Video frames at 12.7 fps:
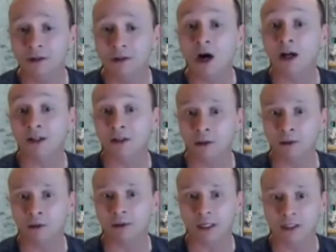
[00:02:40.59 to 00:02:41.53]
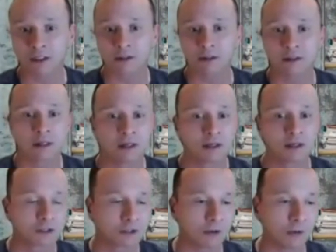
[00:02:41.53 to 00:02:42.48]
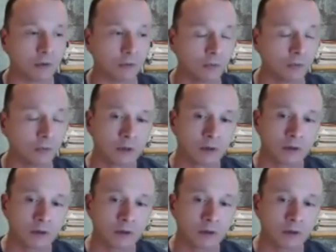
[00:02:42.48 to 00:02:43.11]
cost accumulation. So